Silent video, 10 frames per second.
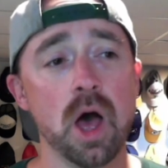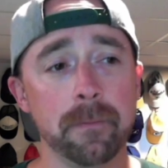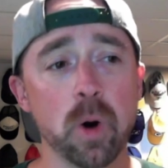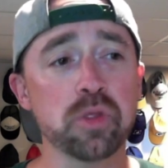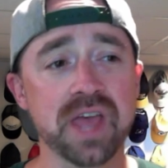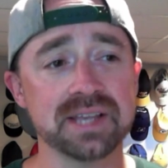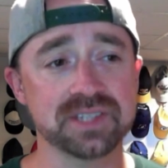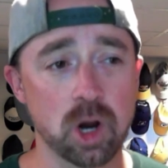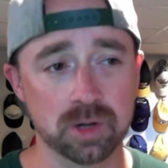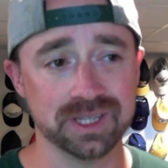both guys
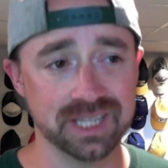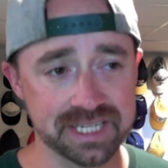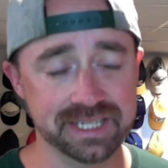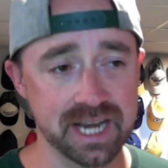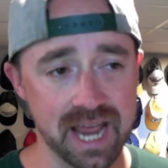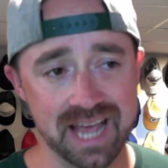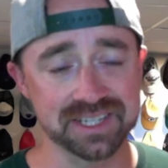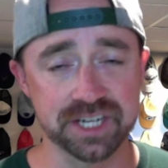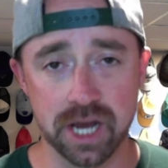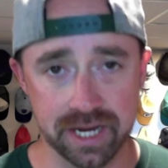are listed
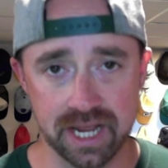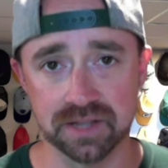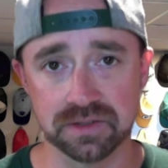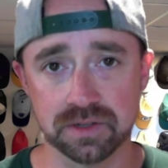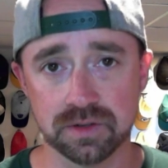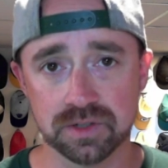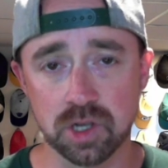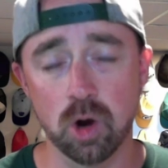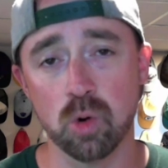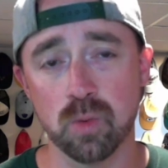as tight ends.
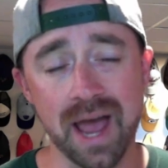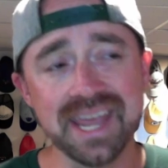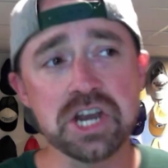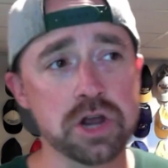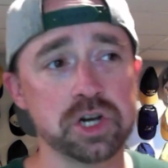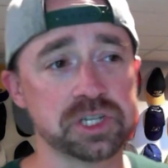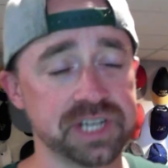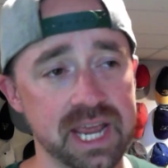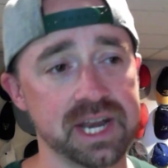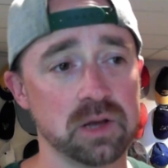So I can
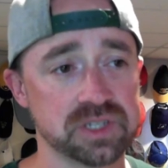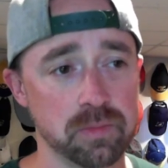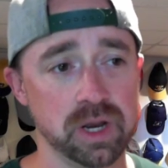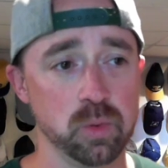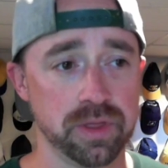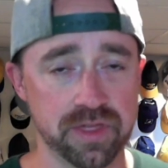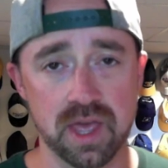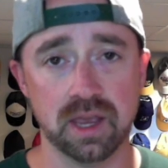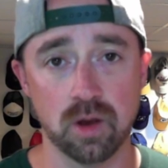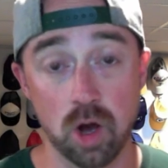understand how somebody would
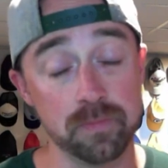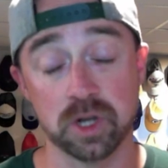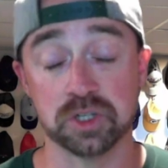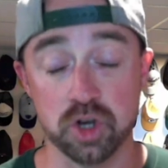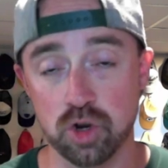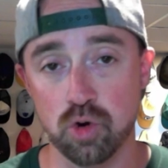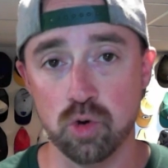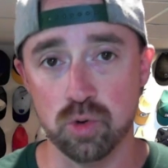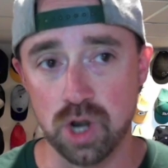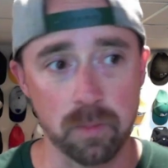think, oh, there's a
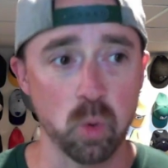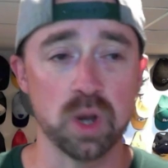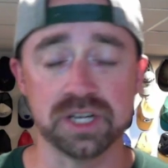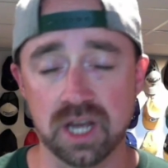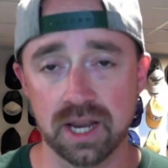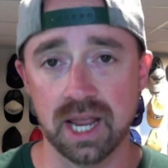new number 1 tight